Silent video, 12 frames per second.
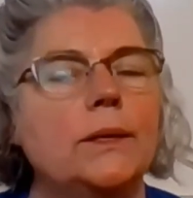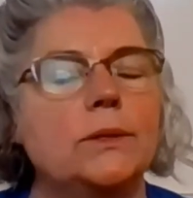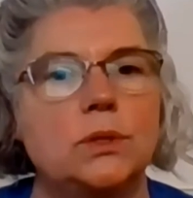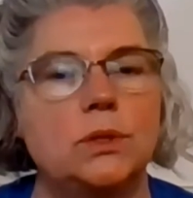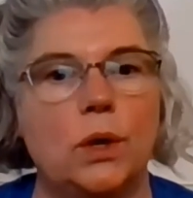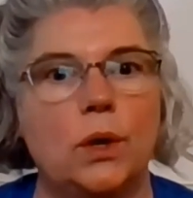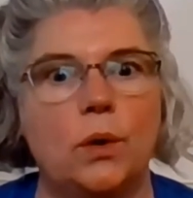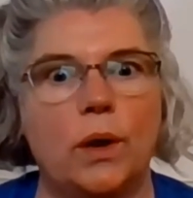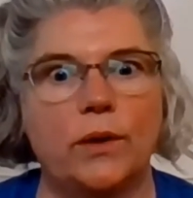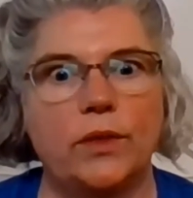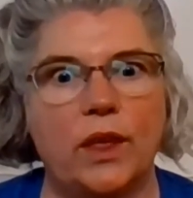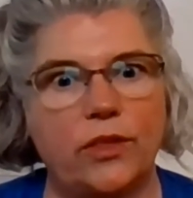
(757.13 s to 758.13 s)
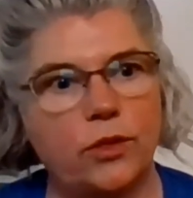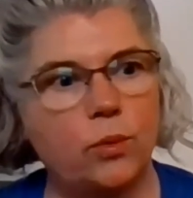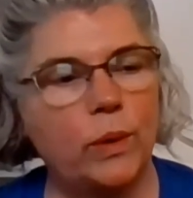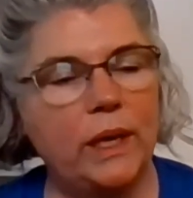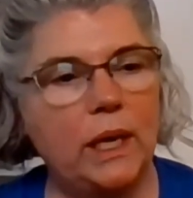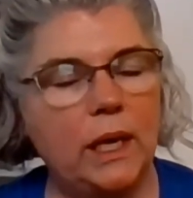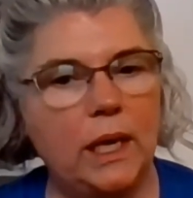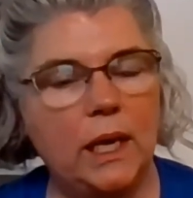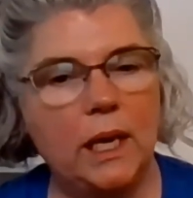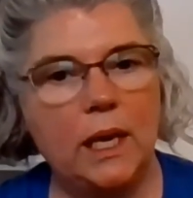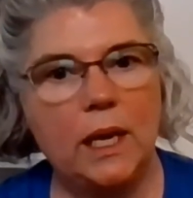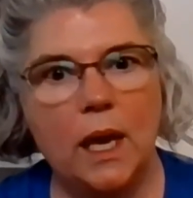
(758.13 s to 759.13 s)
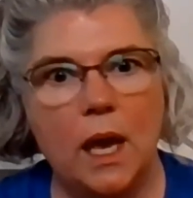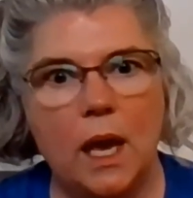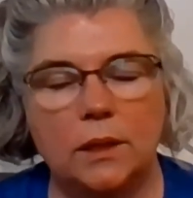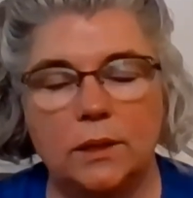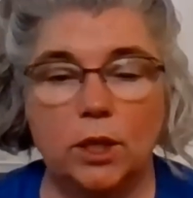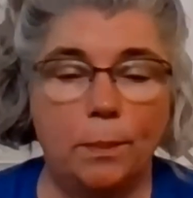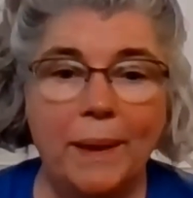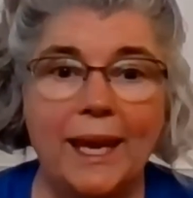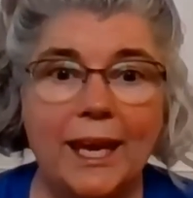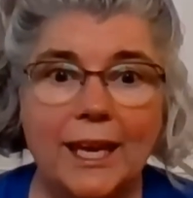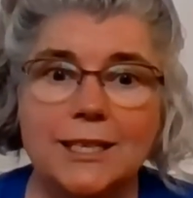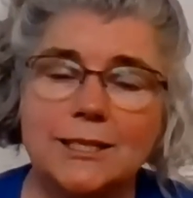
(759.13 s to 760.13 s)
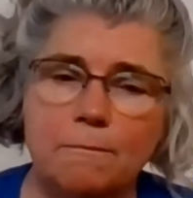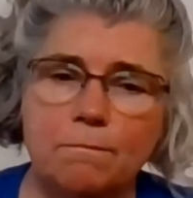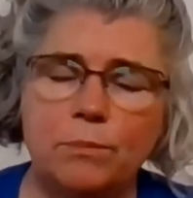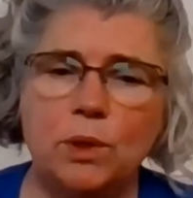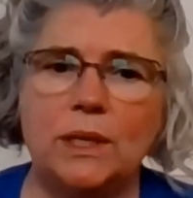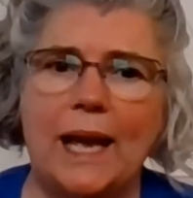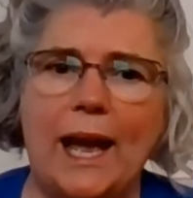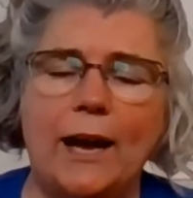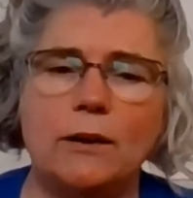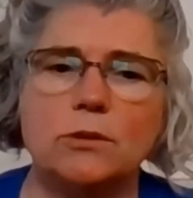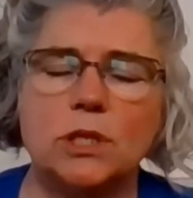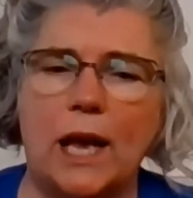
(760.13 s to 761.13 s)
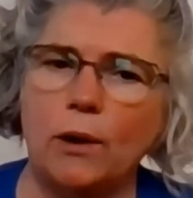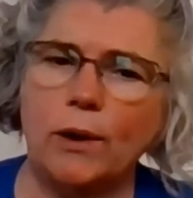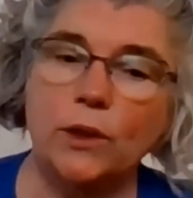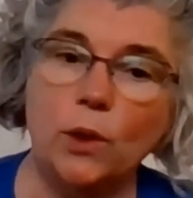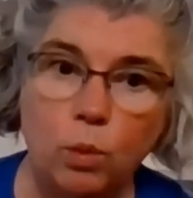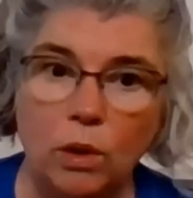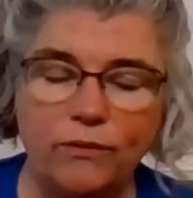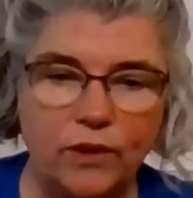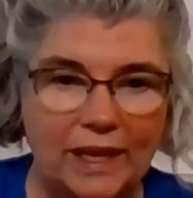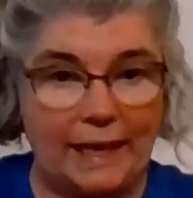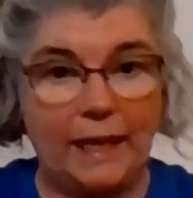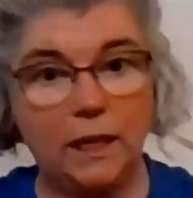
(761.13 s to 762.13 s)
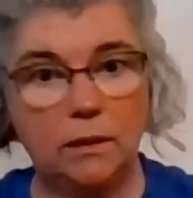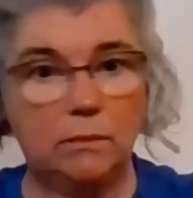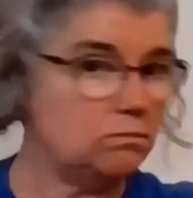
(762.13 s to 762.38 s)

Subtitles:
So are the three little pigs building a house. How can the wolf get in?